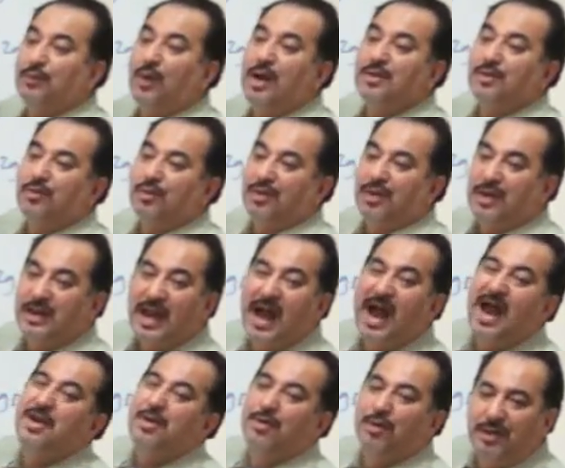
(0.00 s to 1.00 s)
1 to 3,
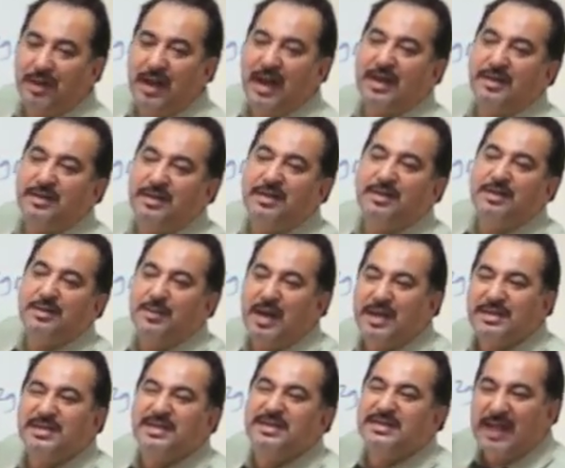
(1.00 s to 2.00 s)
unknown.
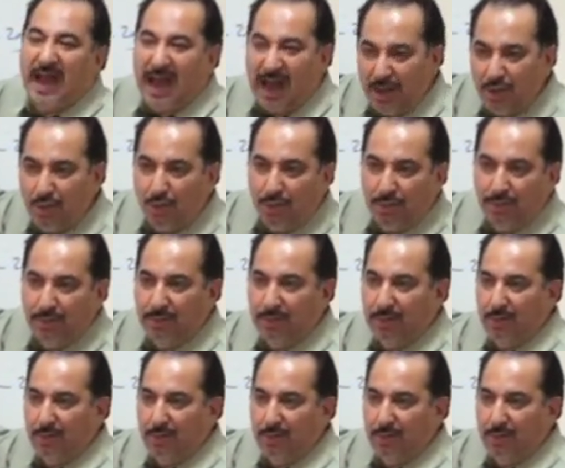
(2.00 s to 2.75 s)
Imagine it's unknown.